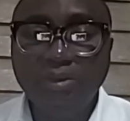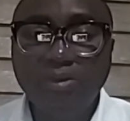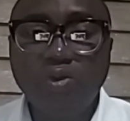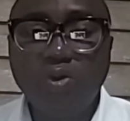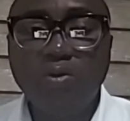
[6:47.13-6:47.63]

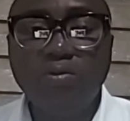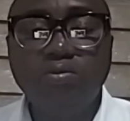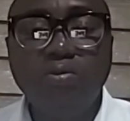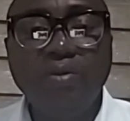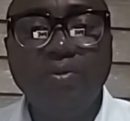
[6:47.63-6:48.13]
So
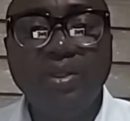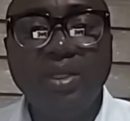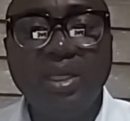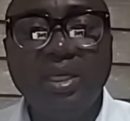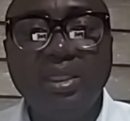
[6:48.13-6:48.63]
one thing
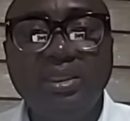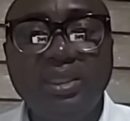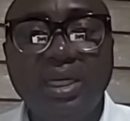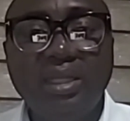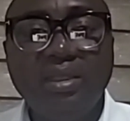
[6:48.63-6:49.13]
again is
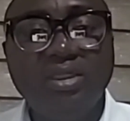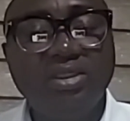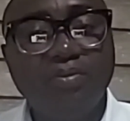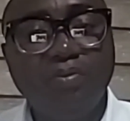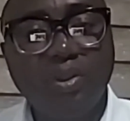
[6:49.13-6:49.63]
that it's
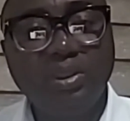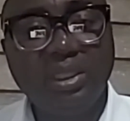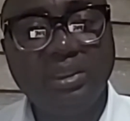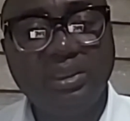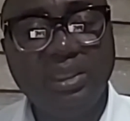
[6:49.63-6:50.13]

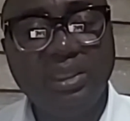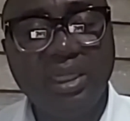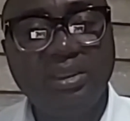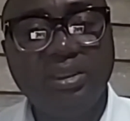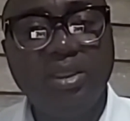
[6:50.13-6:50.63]
important
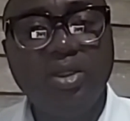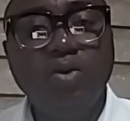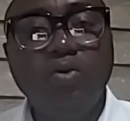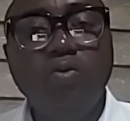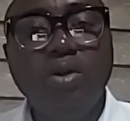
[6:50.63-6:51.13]
that
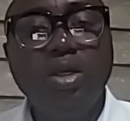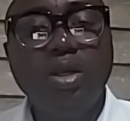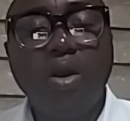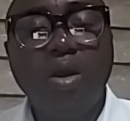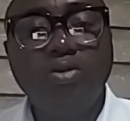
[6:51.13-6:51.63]

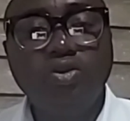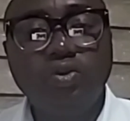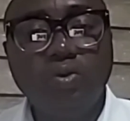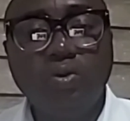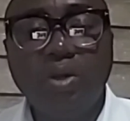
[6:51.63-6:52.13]
we
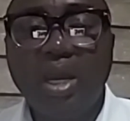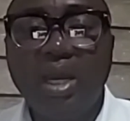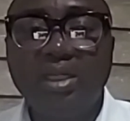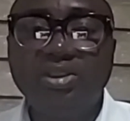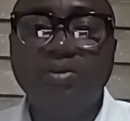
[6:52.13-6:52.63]
also
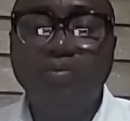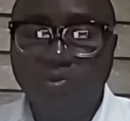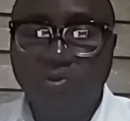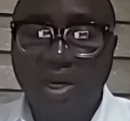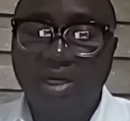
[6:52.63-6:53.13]
ask the
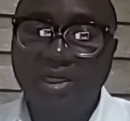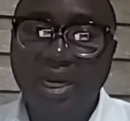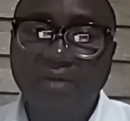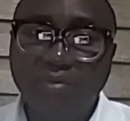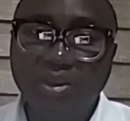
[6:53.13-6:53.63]
Buhari
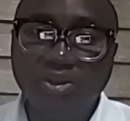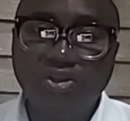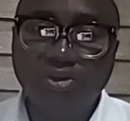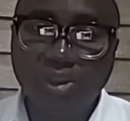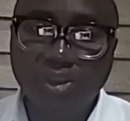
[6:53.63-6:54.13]

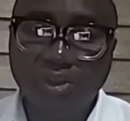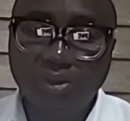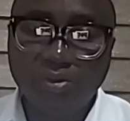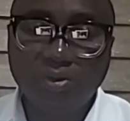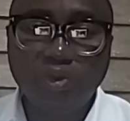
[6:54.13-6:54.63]

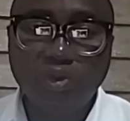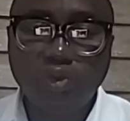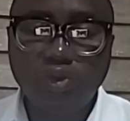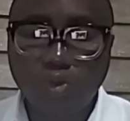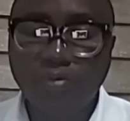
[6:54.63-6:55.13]
administration
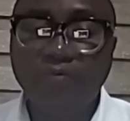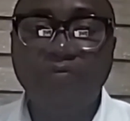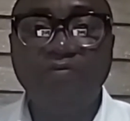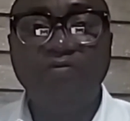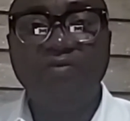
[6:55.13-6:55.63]
to be
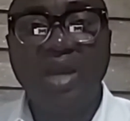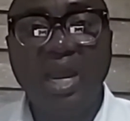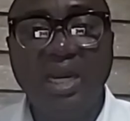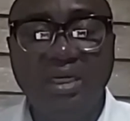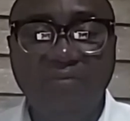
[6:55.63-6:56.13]

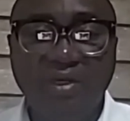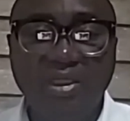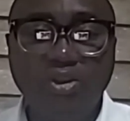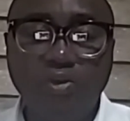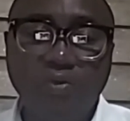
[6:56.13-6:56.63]
very,
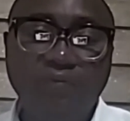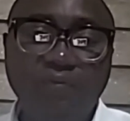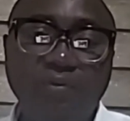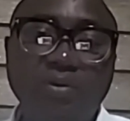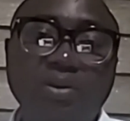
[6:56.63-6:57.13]
very
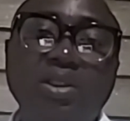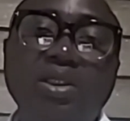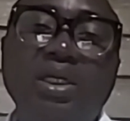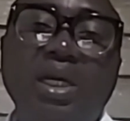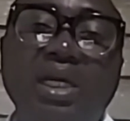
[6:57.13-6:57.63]
truthful
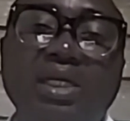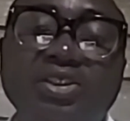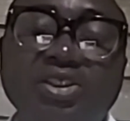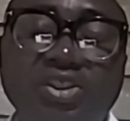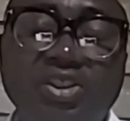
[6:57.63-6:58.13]
and
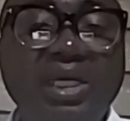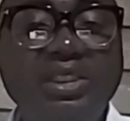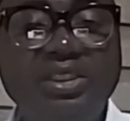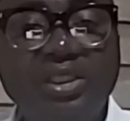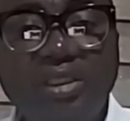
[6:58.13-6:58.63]
sincere
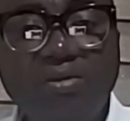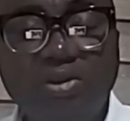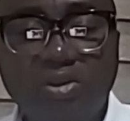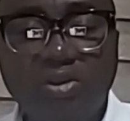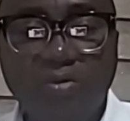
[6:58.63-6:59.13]
in dealing with
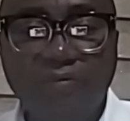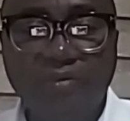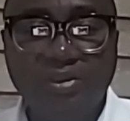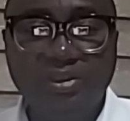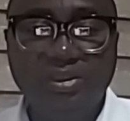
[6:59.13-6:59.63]
some of
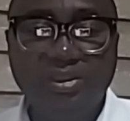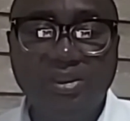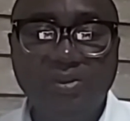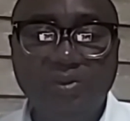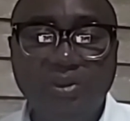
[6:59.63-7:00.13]
these,
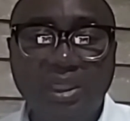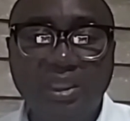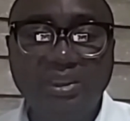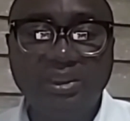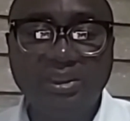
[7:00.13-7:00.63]

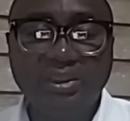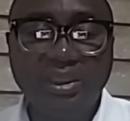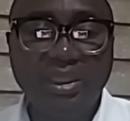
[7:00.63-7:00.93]
challenges